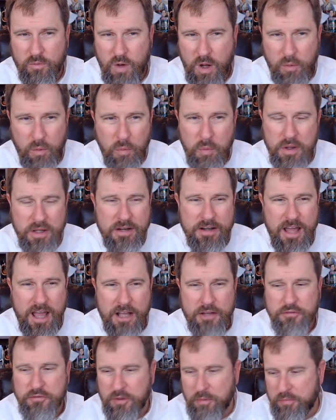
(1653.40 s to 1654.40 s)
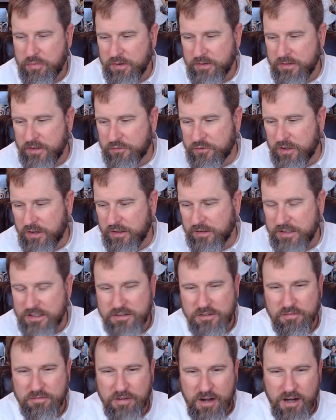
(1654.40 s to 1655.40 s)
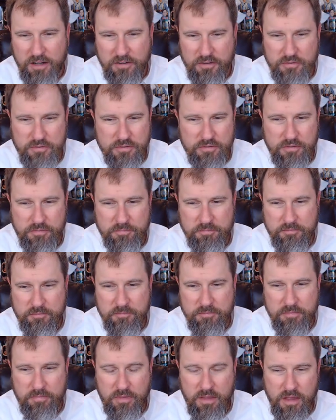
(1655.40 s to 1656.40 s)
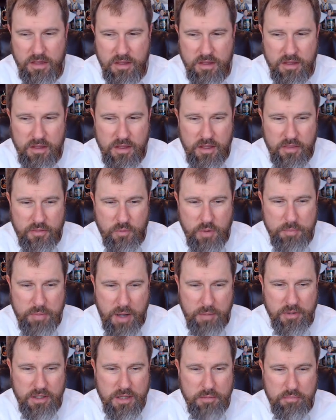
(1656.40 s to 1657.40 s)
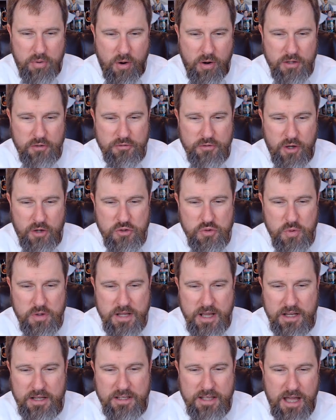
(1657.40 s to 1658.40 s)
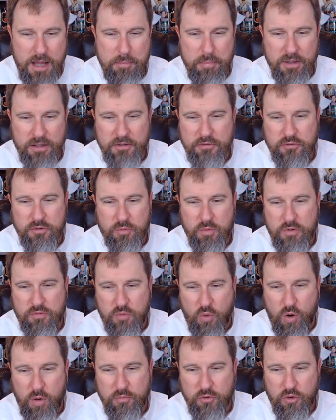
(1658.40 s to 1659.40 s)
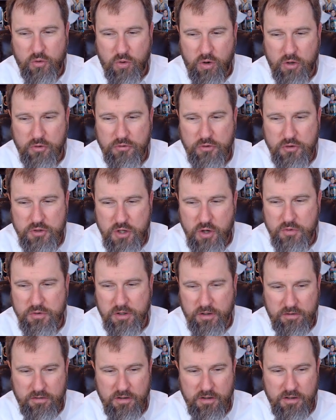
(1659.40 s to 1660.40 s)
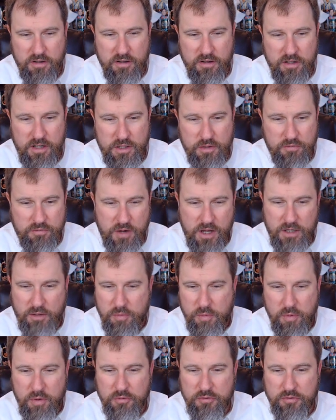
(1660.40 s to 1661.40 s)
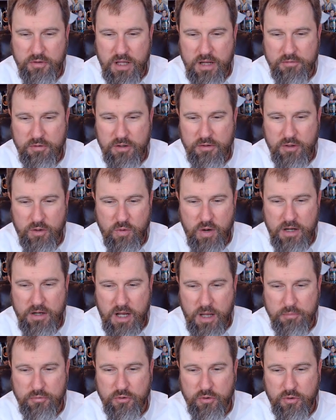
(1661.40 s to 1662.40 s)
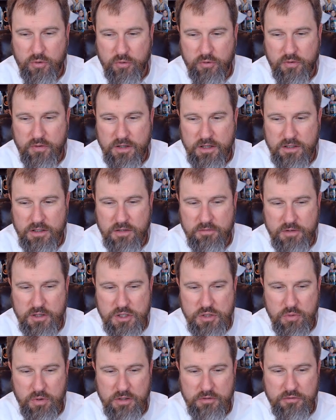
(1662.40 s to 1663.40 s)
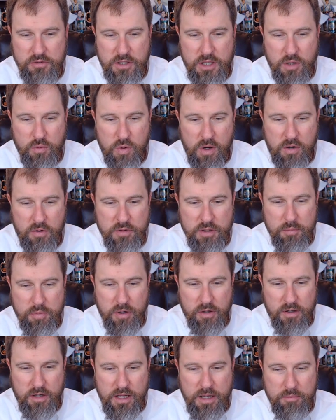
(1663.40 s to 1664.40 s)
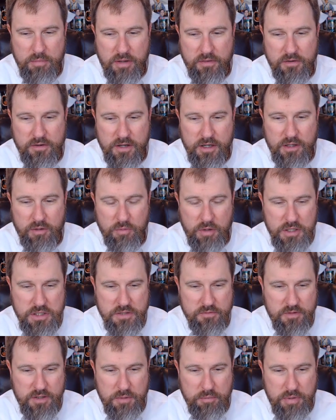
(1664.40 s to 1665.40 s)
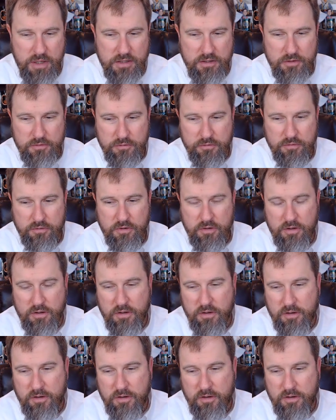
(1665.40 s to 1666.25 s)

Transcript: Why would we enact something that's going to lead to violence? The Republican Party sought to enact capitalistic reforms across the Union and to finally remove slavery, the great obstacle to the individualistic equality proclaimed by the Declaration of Independence.